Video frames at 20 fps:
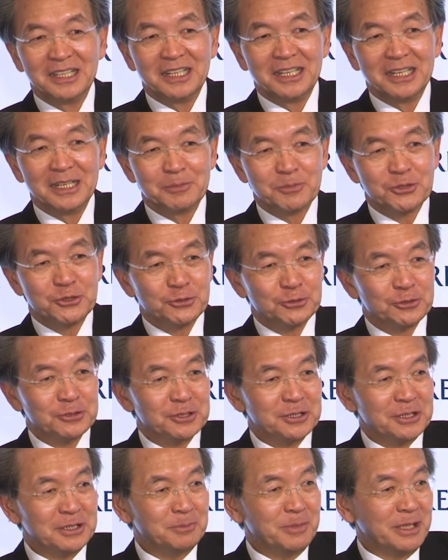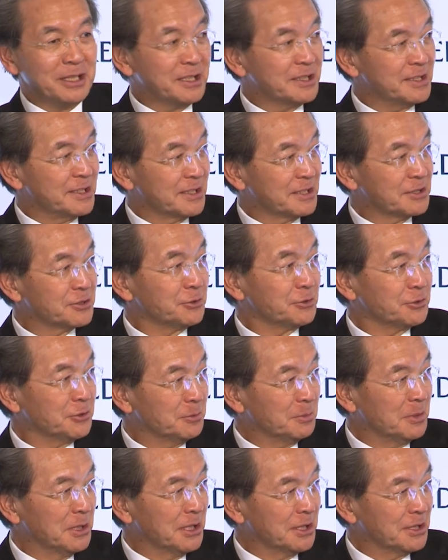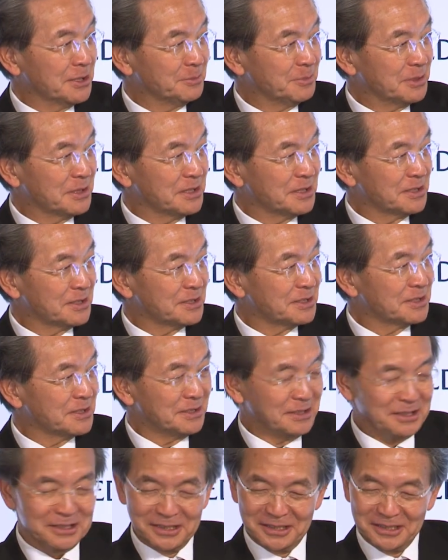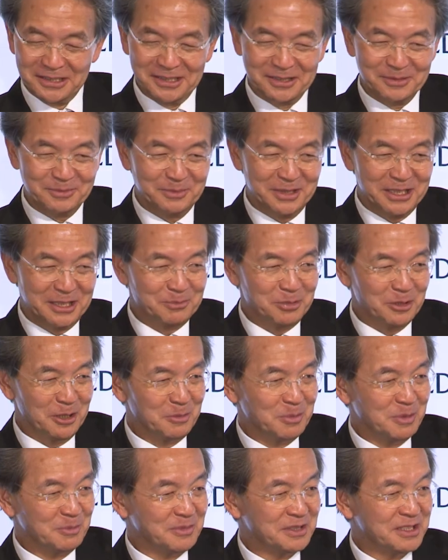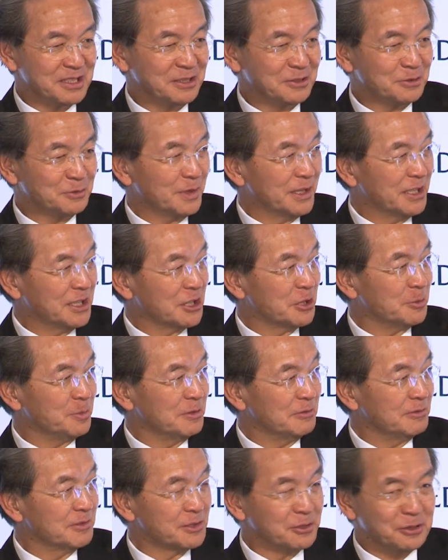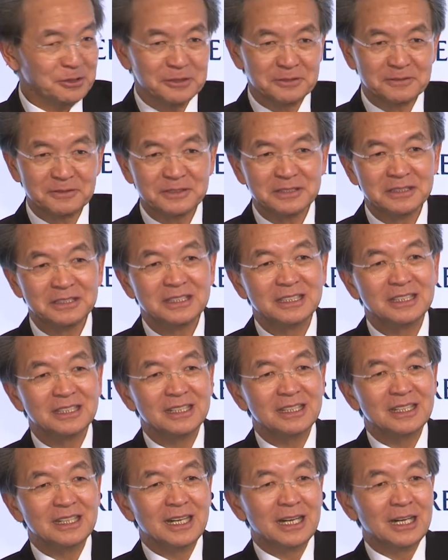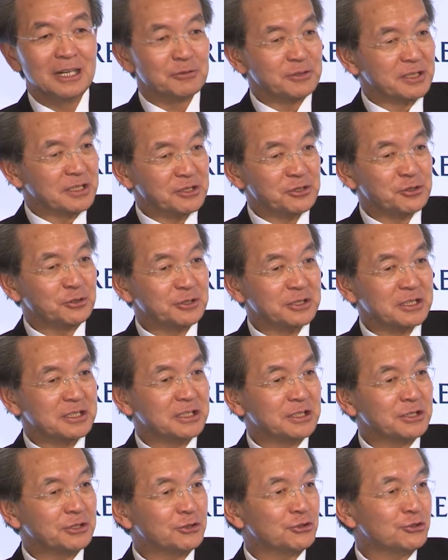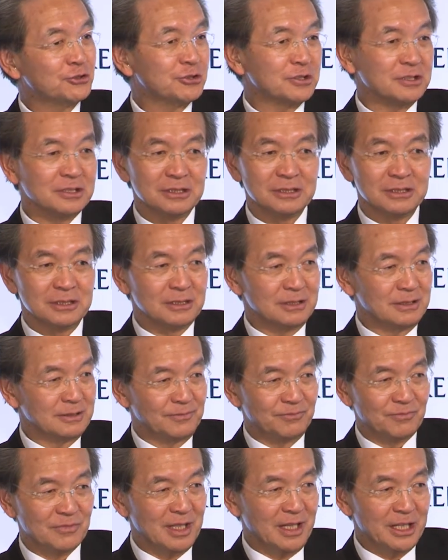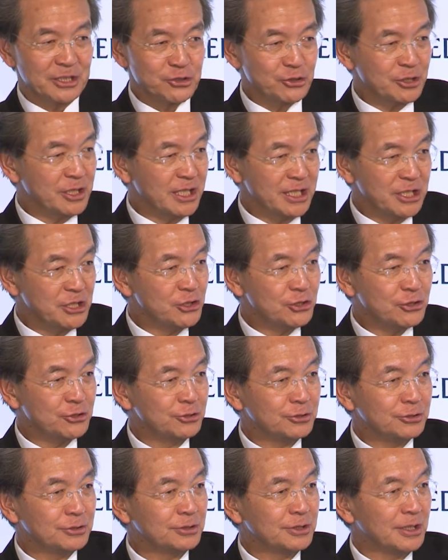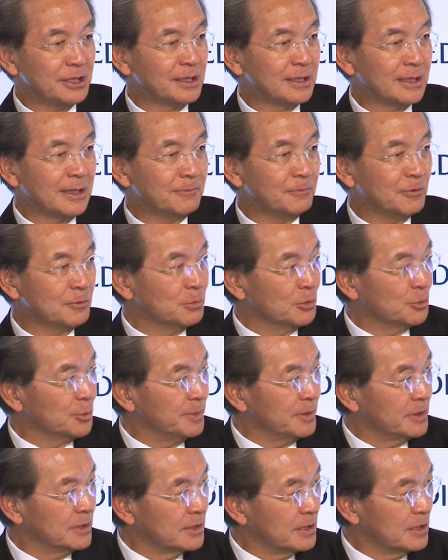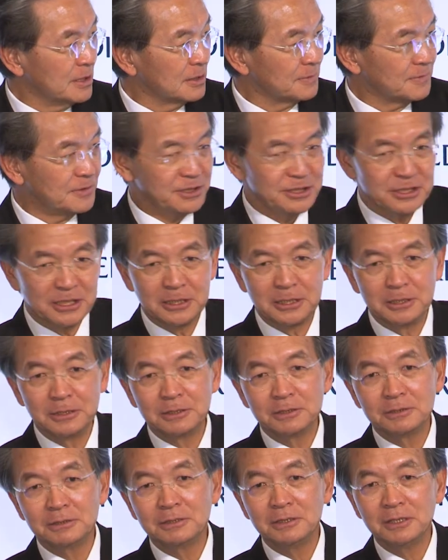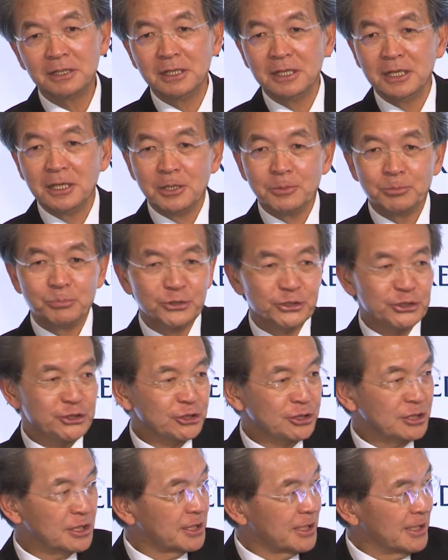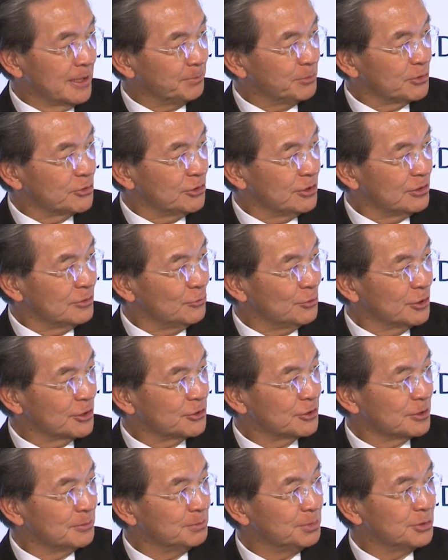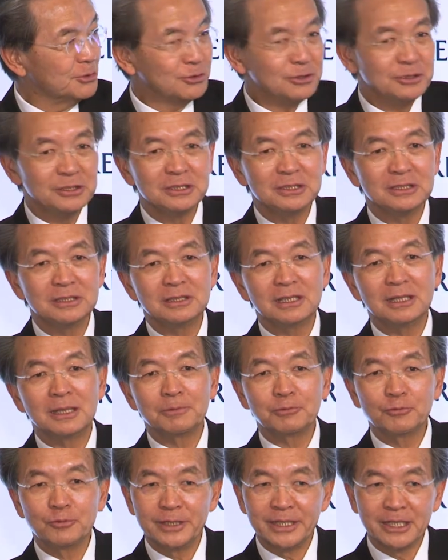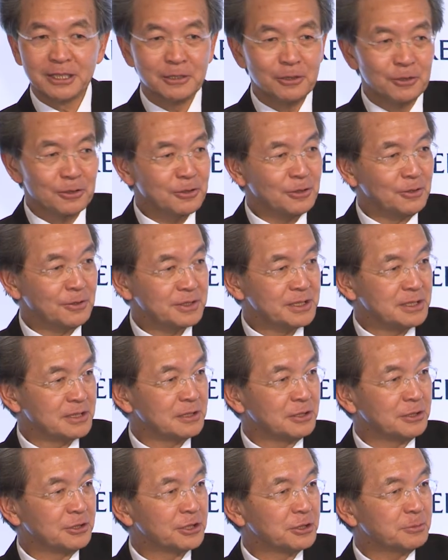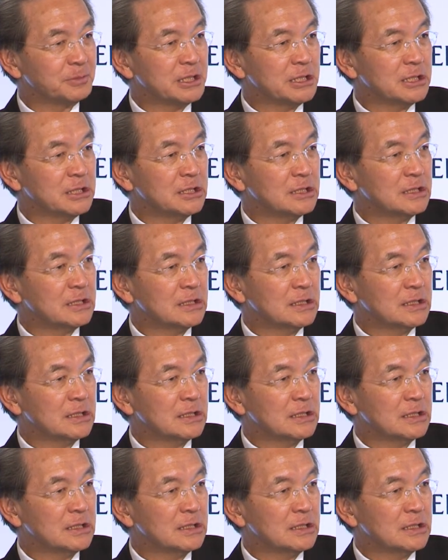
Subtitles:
I'm sure there are many things on your mind because many problems still waiting to be resolved. Housing shortage, education and upward mobility of the young, bridging the gap between rich and poor, upgrading Hong Kong's economy,